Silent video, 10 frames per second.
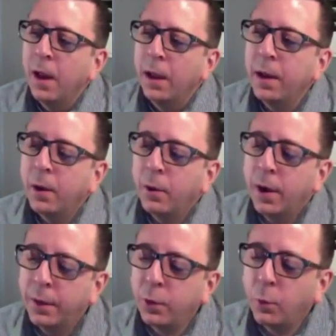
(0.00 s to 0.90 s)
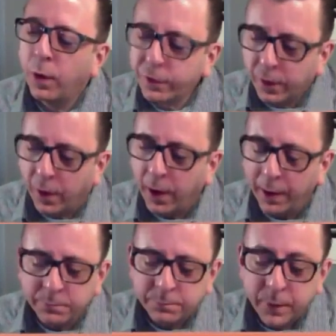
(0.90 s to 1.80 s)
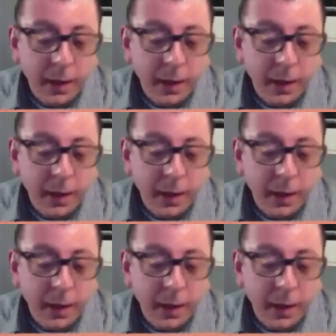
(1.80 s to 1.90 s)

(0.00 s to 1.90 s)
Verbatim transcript: you know, there was a time,